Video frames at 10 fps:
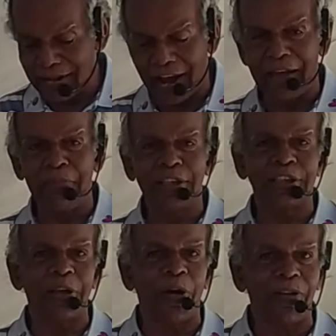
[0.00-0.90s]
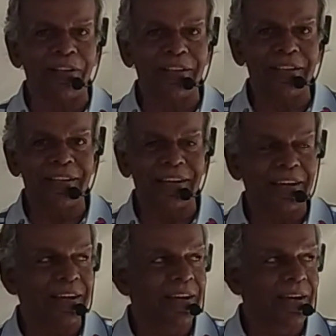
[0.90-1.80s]
I miss you all.
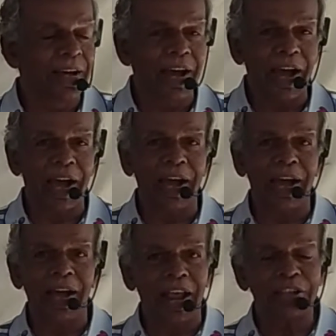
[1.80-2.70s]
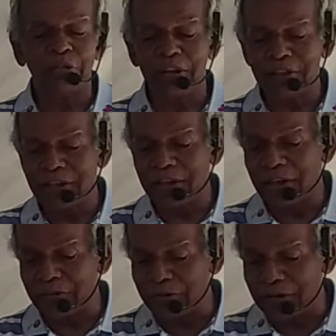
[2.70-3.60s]
Last Wednesday I
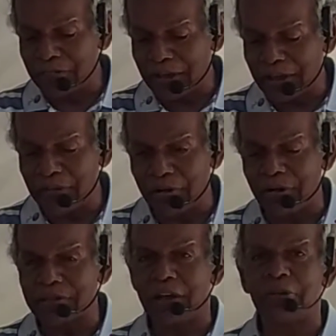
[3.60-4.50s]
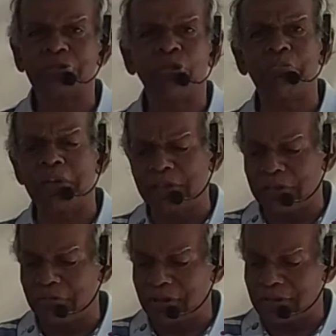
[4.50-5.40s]
couldn't make it because I was so
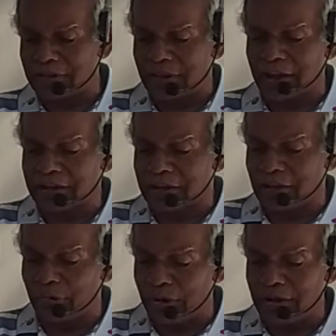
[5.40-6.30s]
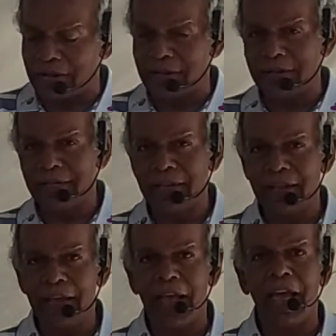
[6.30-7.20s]
busy with practical work.
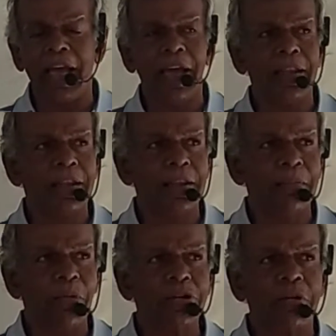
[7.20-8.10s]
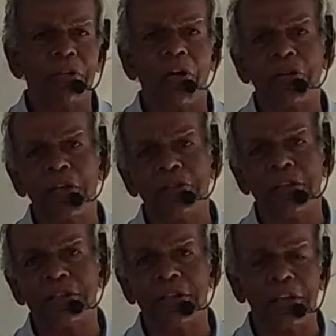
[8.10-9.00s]
And most of the audience,
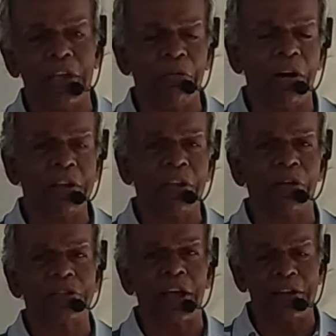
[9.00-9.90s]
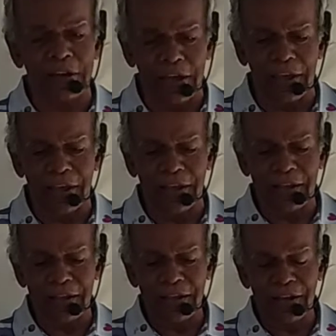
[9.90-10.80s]
they say they want it on Sunday.
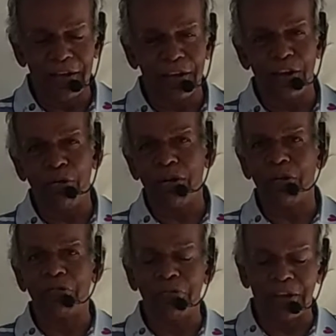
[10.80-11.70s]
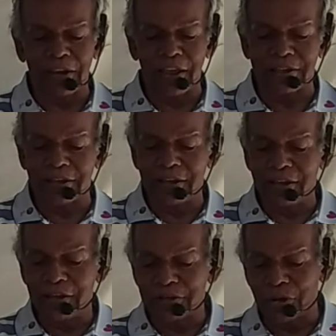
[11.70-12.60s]
They don't want on weekdays.
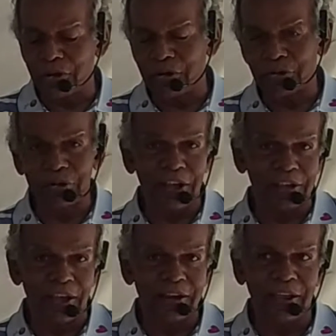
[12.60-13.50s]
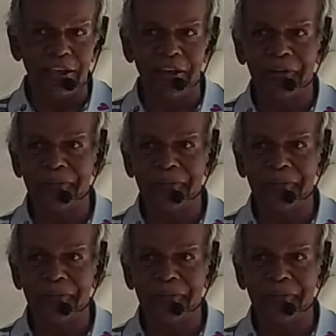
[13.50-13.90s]
So today is Sunday.